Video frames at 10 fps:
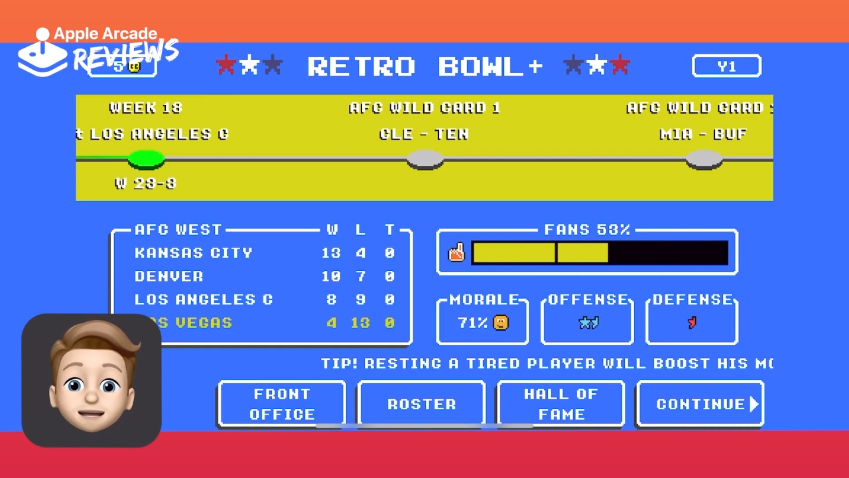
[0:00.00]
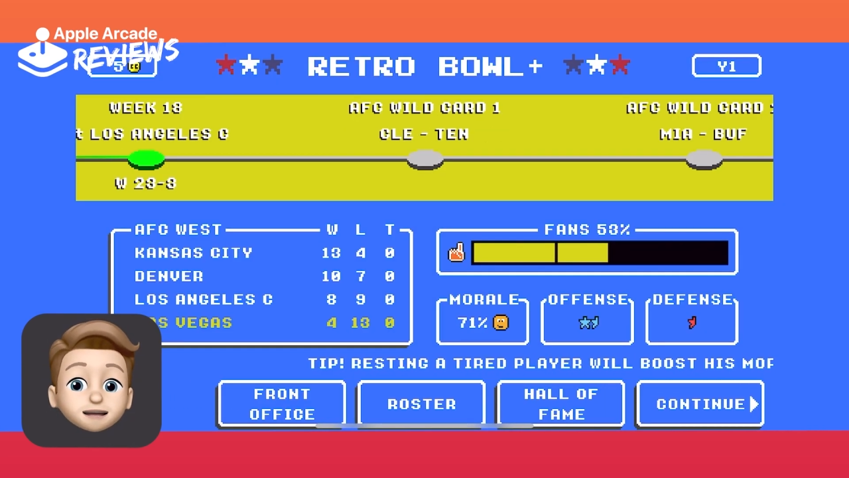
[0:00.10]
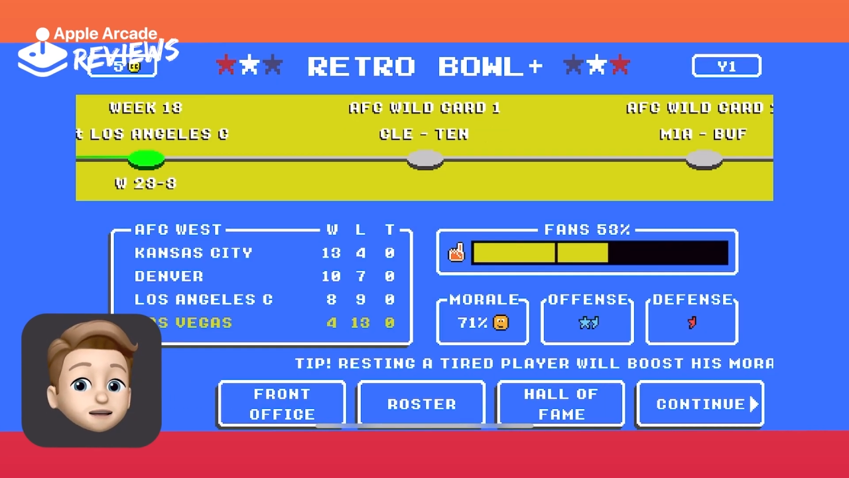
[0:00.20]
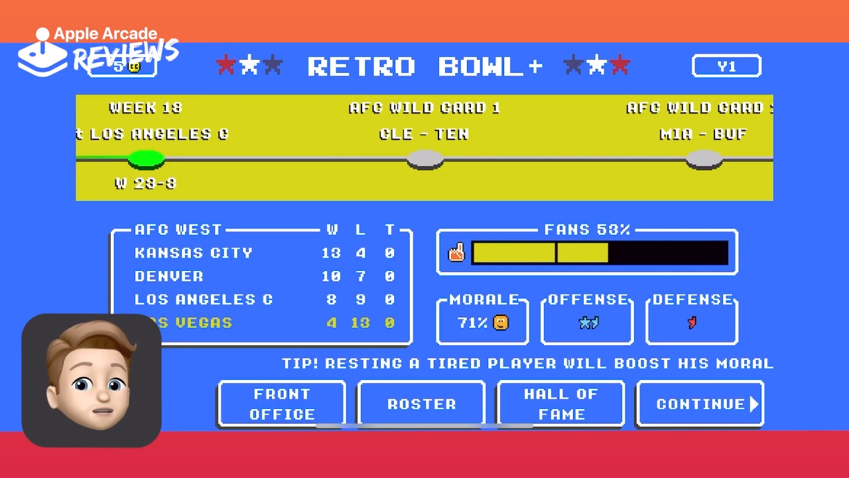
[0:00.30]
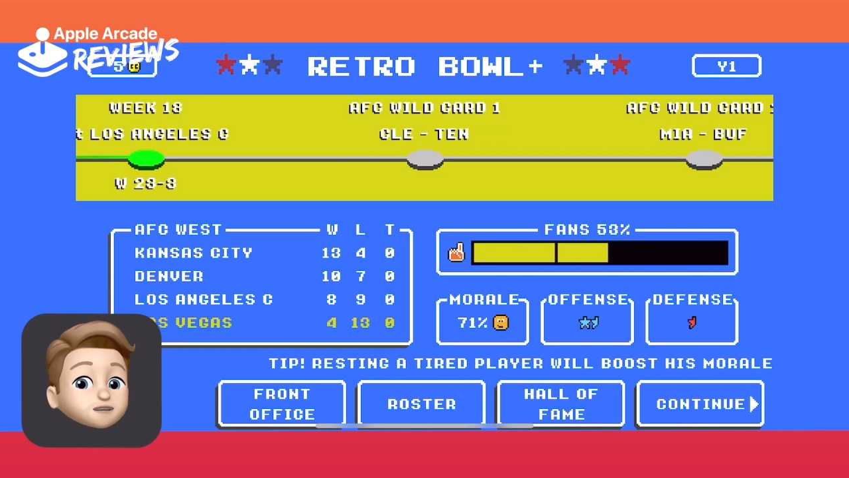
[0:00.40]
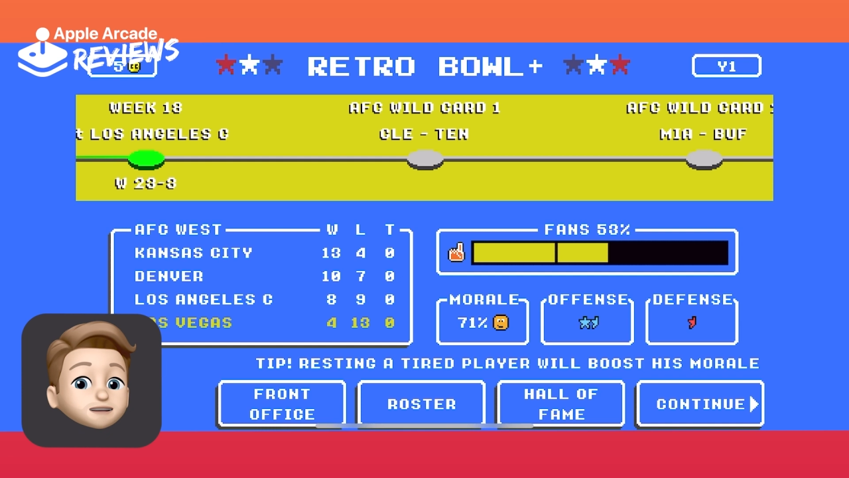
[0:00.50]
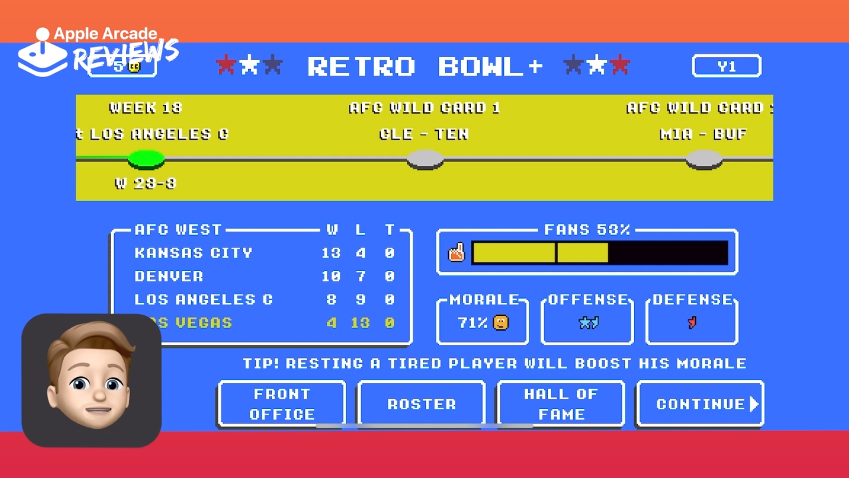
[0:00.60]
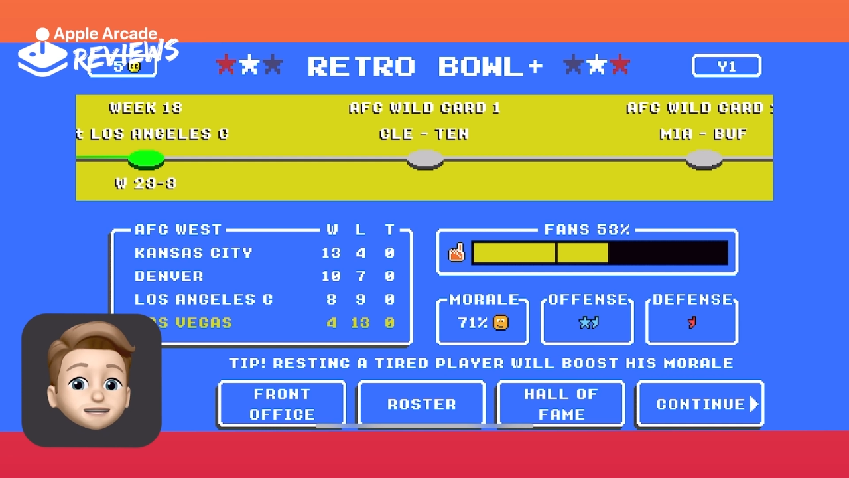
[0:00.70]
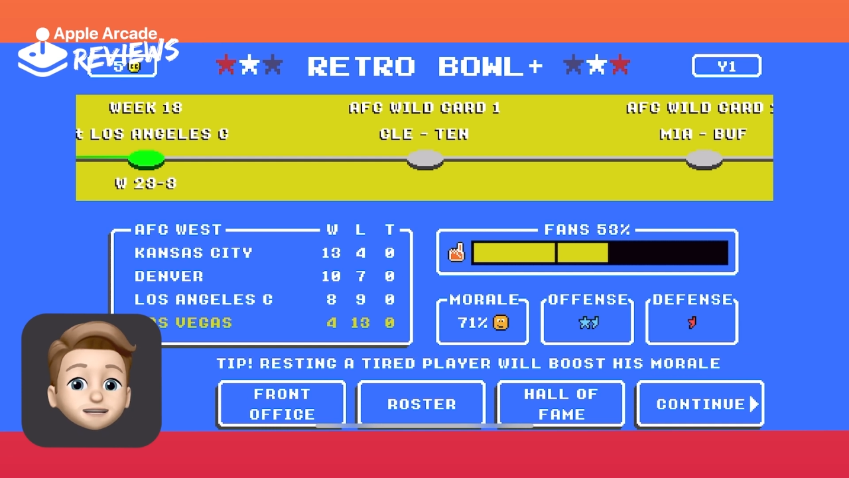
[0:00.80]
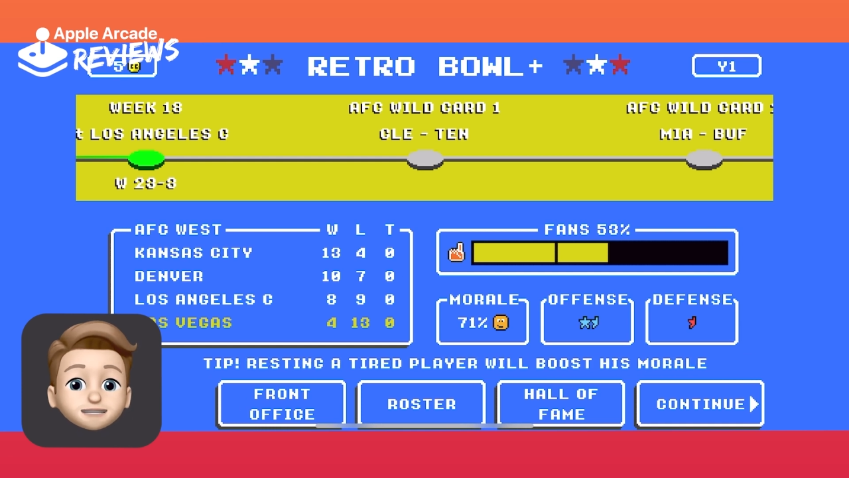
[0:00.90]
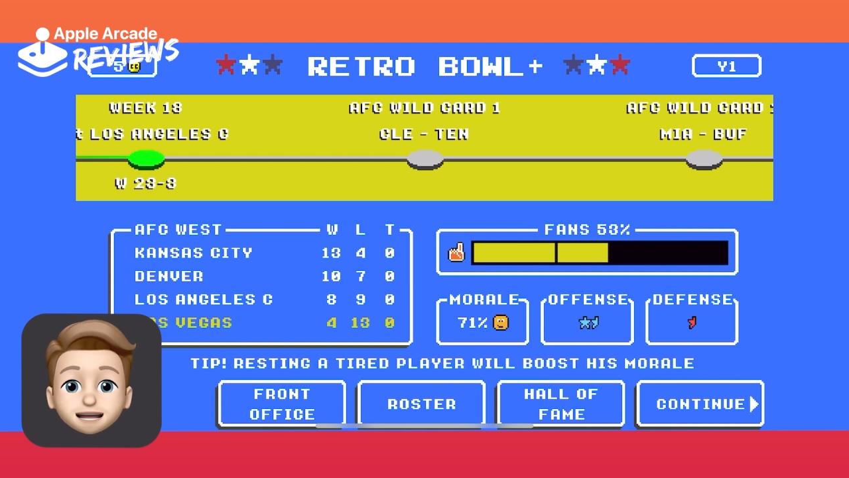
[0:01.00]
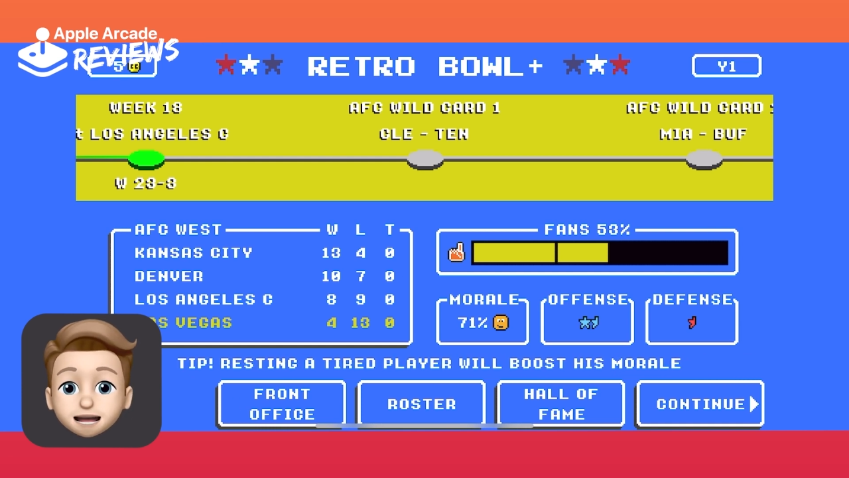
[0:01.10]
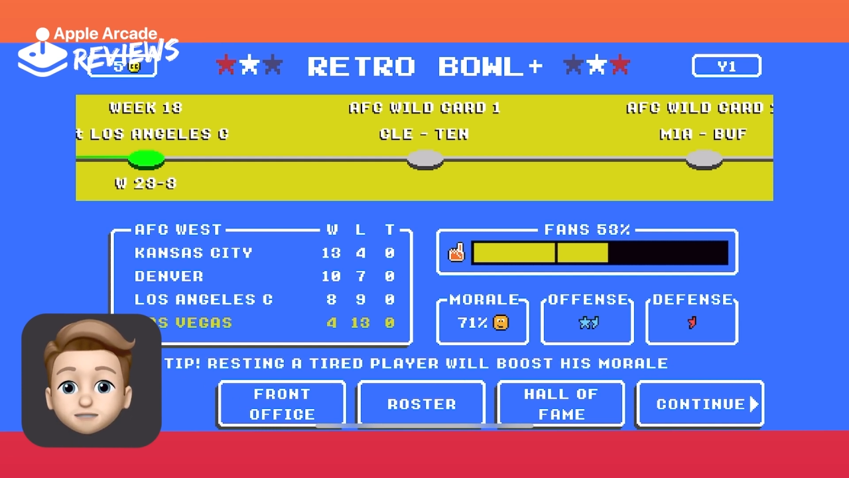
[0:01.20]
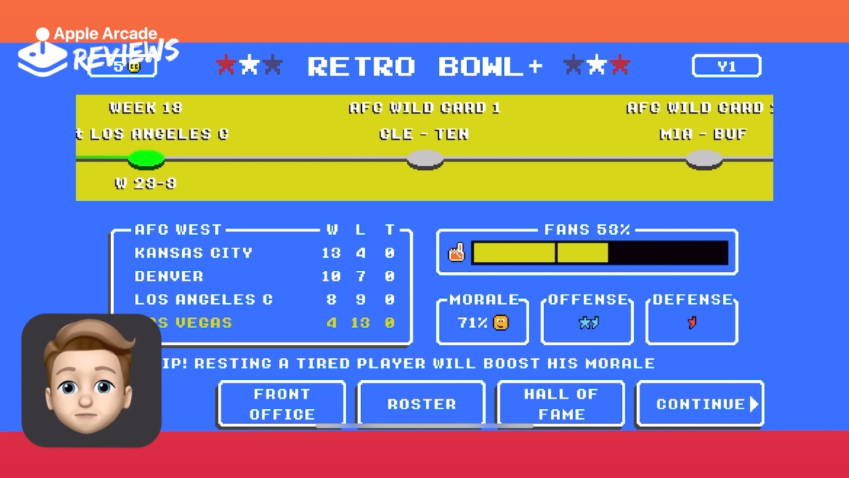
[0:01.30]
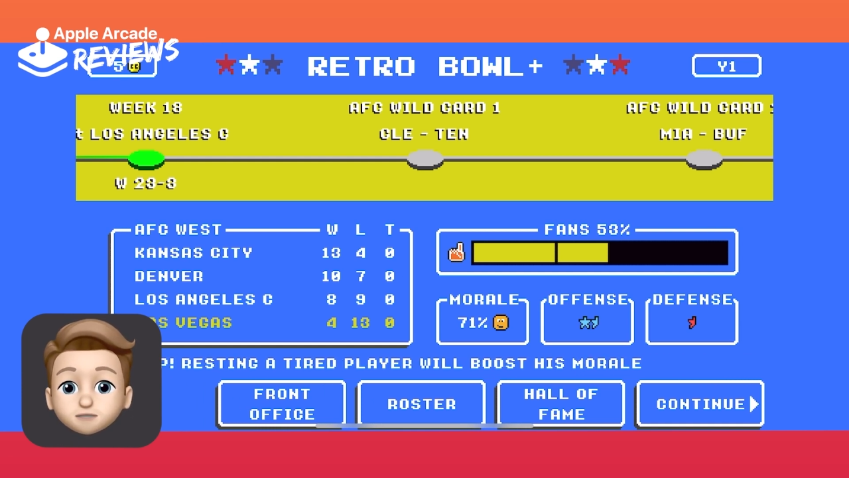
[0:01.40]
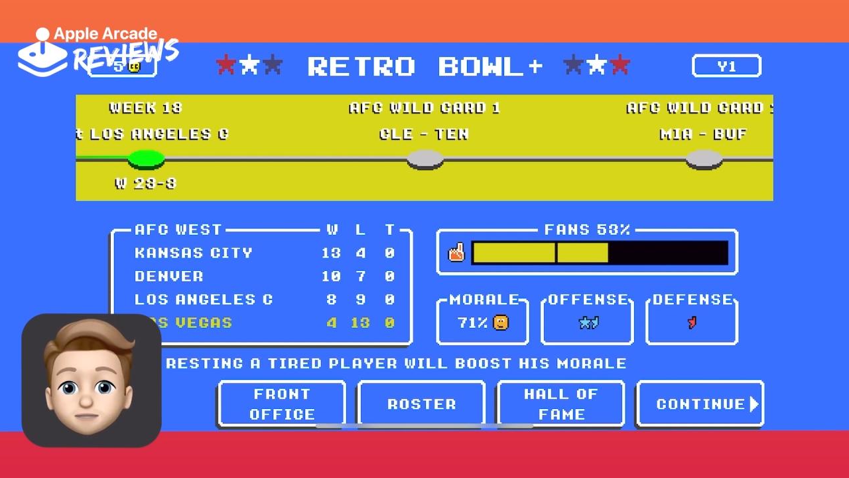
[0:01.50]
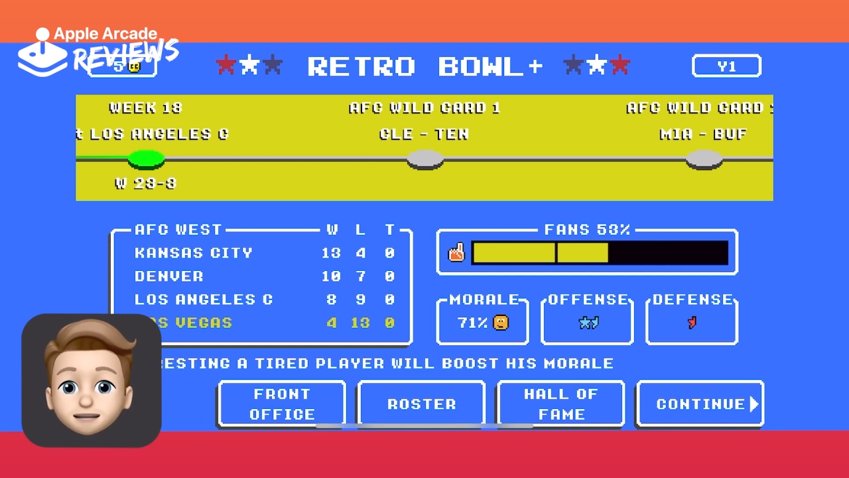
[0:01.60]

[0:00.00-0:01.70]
Here you can see the stats for your